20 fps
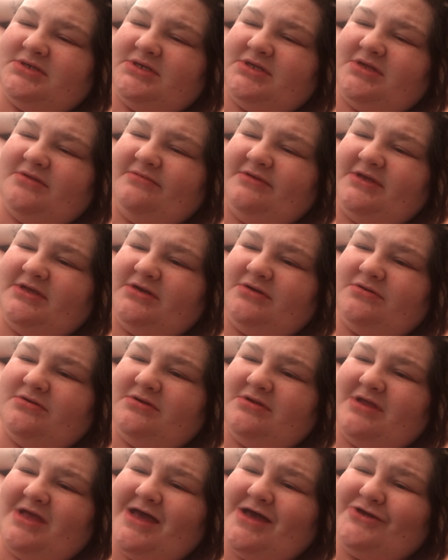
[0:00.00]
I mean,
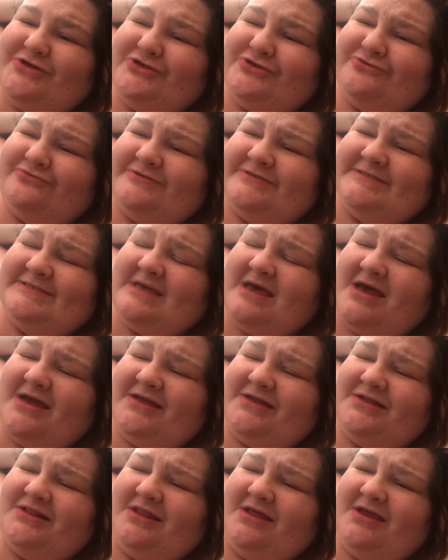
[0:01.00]
how do you
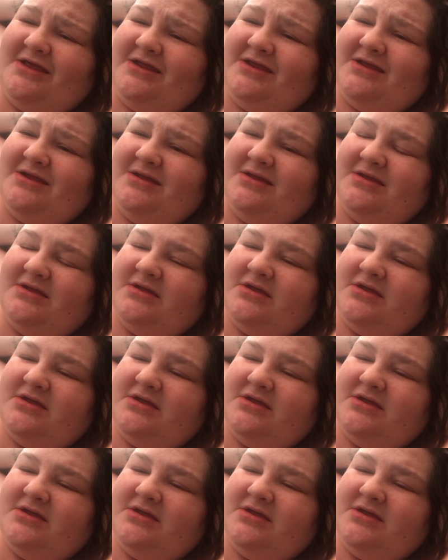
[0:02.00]
decide, like,